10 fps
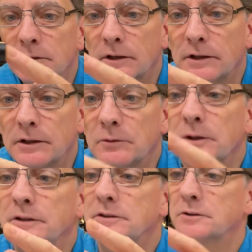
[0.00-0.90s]
I can't
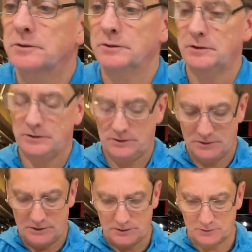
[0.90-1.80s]
wait till
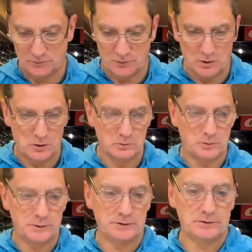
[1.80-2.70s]
next fall when
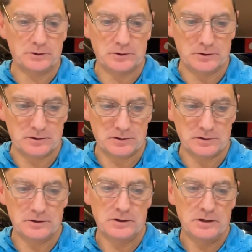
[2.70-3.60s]
we start our
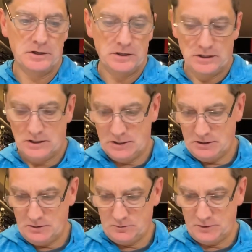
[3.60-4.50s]

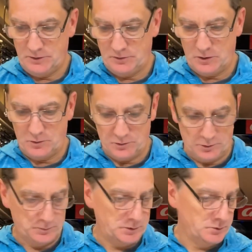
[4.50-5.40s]
Revo
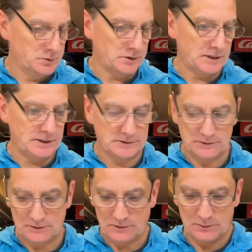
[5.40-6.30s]
Group 2 class.
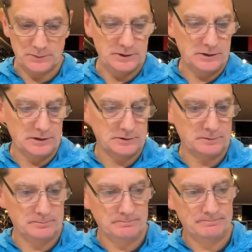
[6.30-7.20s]
It's gonna be
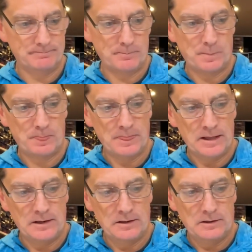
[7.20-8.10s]
awesome.
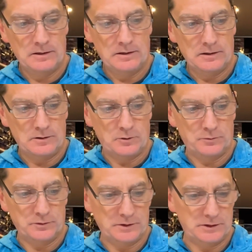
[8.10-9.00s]

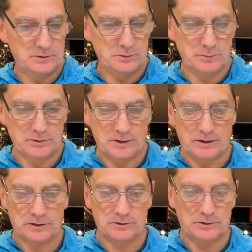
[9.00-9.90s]
Hopefully Super
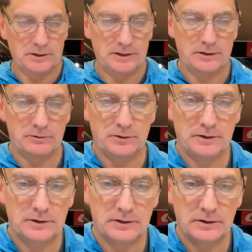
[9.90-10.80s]
Tires will have
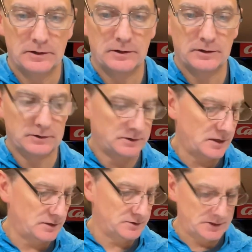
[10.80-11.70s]
the
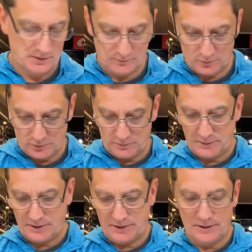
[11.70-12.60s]
tires out for them
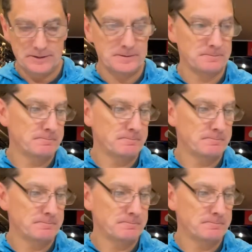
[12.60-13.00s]
by then.